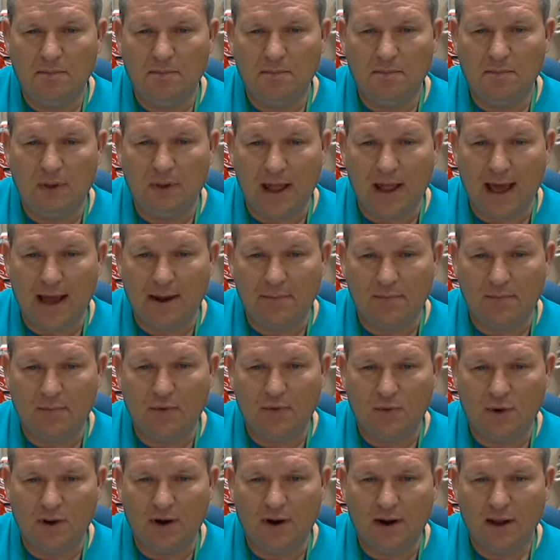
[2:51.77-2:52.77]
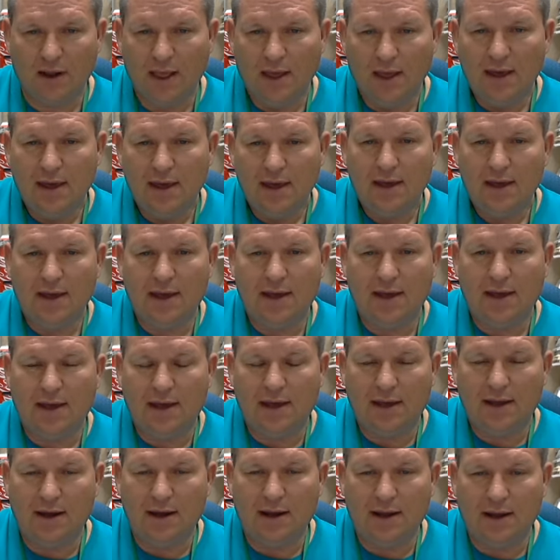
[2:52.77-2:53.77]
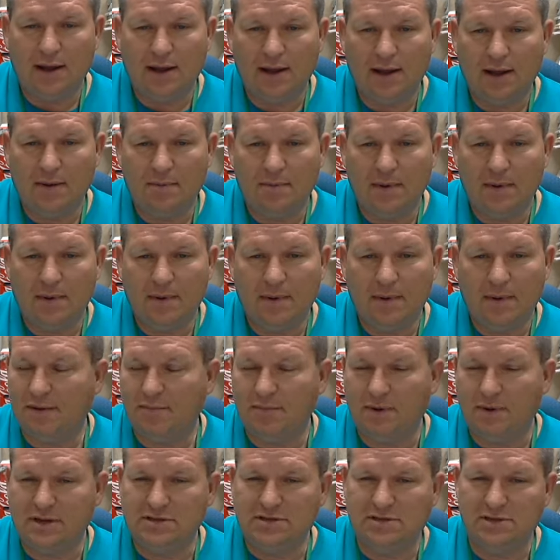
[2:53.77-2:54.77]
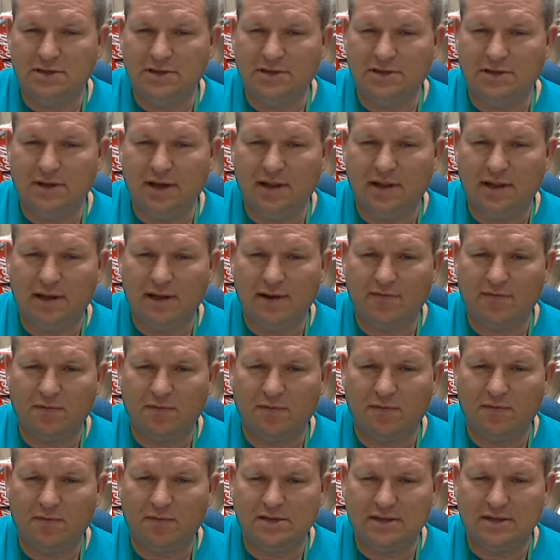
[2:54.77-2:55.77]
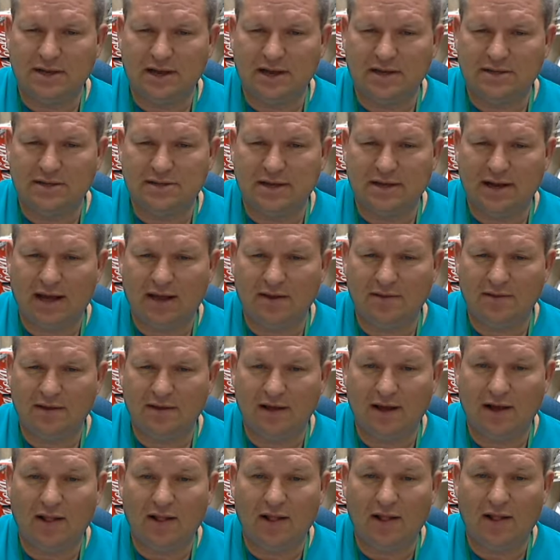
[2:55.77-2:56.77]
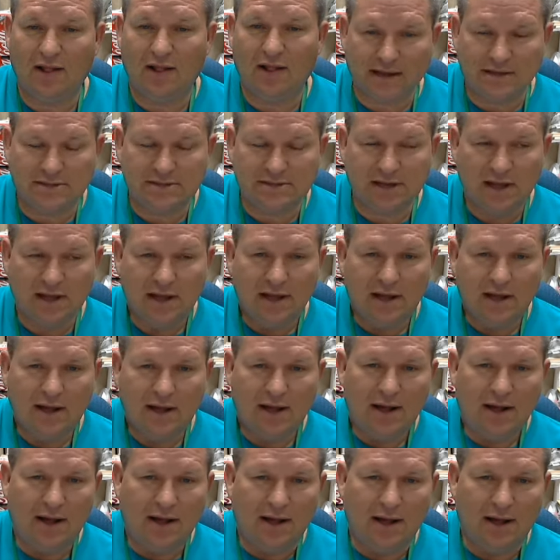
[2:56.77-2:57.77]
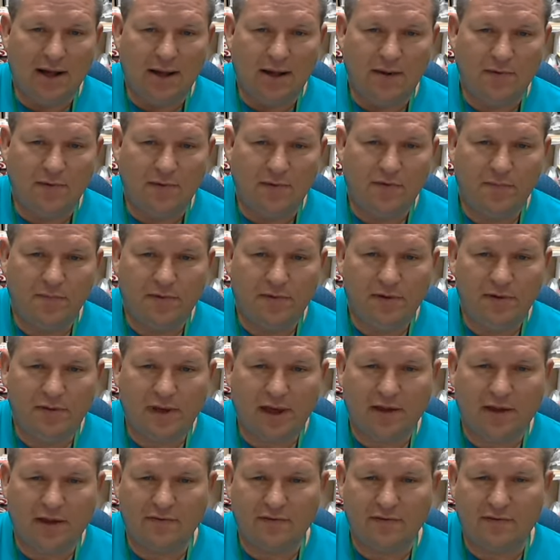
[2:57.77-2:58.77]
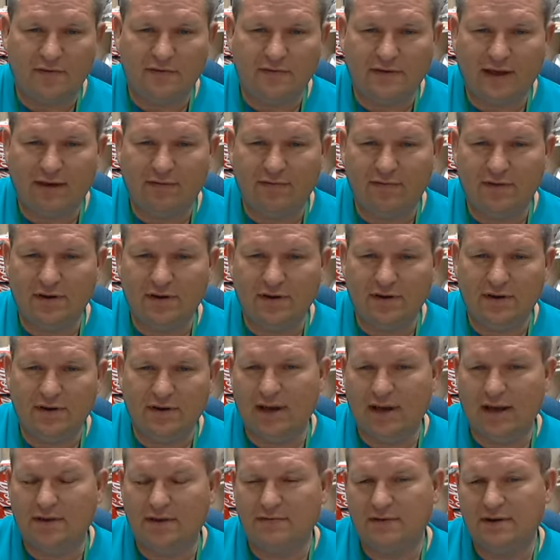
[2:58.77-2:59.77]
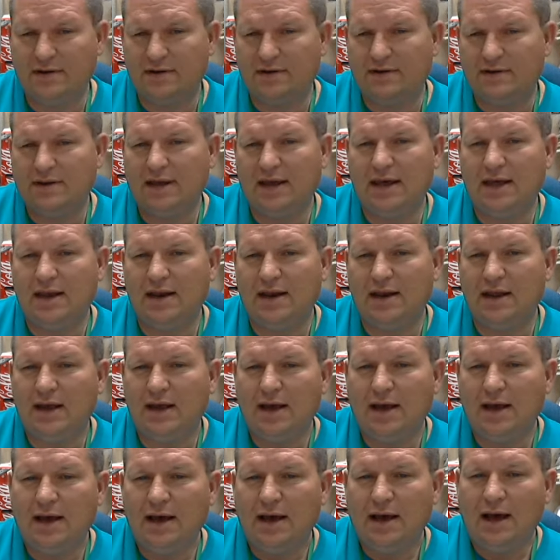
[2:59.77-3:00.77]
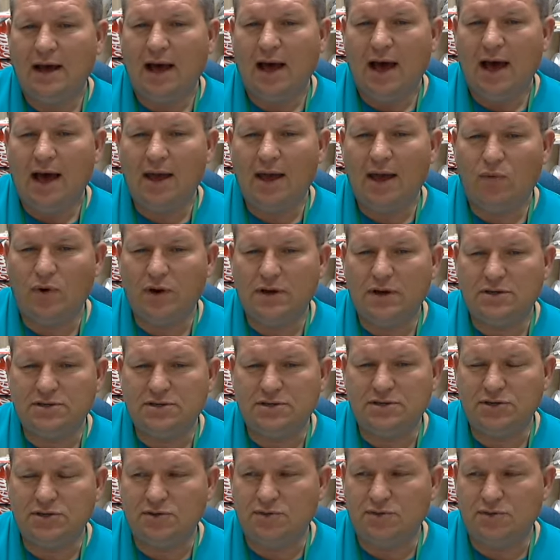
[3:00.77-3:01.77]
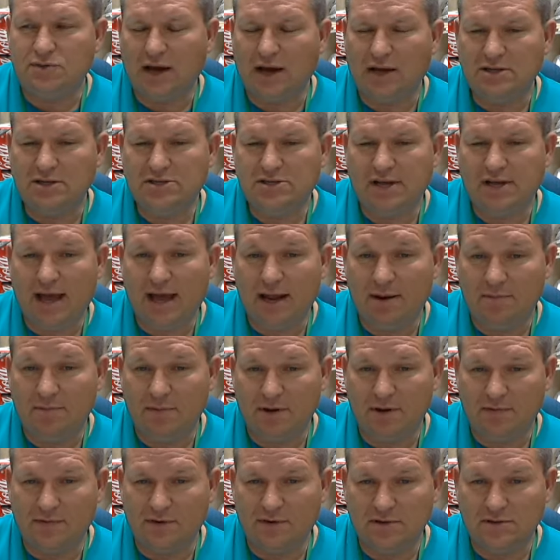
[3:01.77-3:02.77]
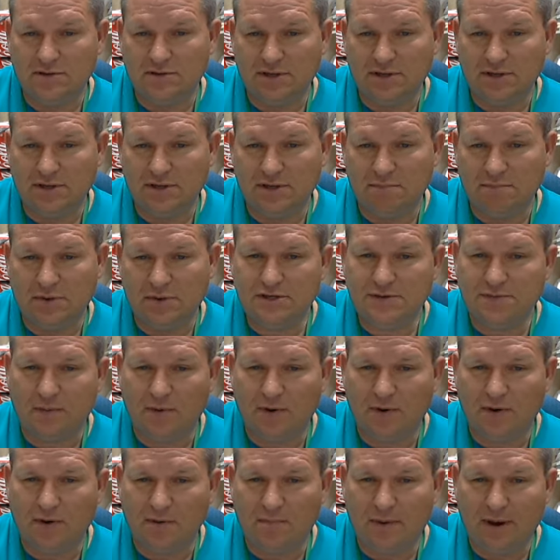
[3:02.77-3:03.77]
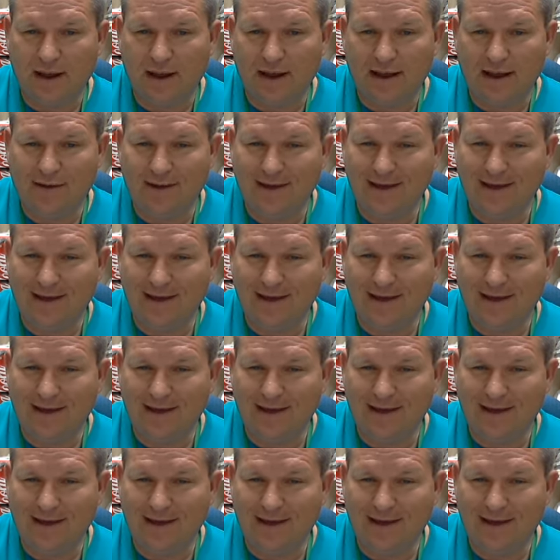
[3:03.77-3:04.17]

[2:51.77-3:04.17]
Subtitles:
Blackboard, and I did mention in the information that I sent out to the class from 2007 to 2010, I went to Chatham University in Pittsburgh, but I